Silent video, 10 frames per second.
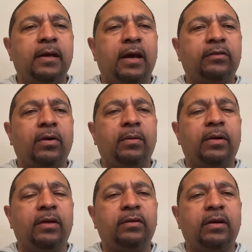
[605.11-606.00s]
Yeah, it's gonna
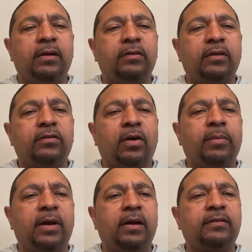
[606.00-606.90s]
it's, it's, it's
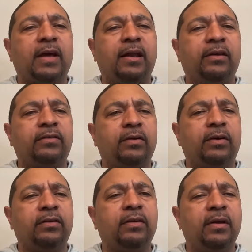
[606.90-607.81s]
gonna be an exciting
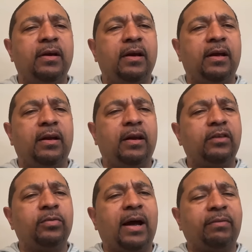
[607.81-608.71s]
series. And the
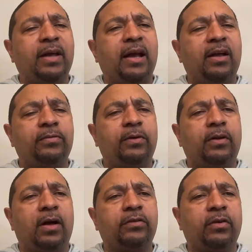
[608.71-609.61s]
Knicks will have their hands
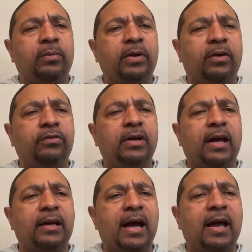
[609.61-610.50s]
full also because you
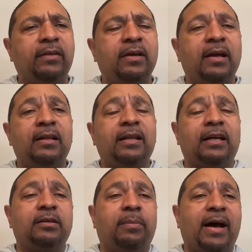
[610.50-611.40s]
got guys
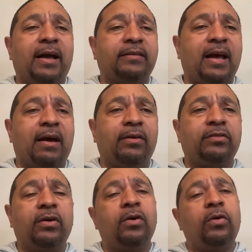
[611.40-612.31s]
like Tobias
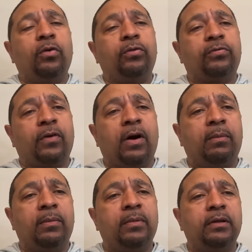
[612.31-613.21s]
Harris, who's
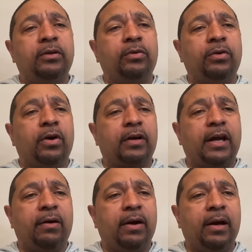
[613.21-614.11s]
from the New York
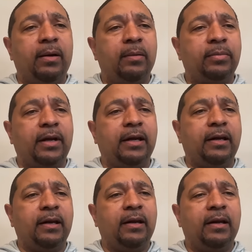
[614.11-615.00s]
area, played
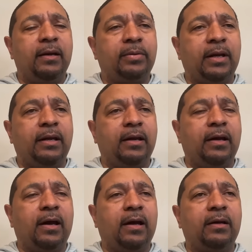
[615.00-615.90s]
in played in
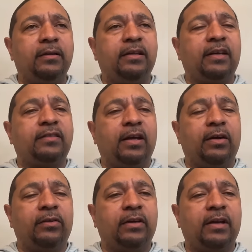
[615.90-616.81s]
uh, Dix
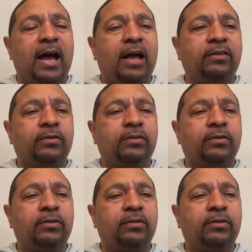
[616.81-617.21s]
Hills in high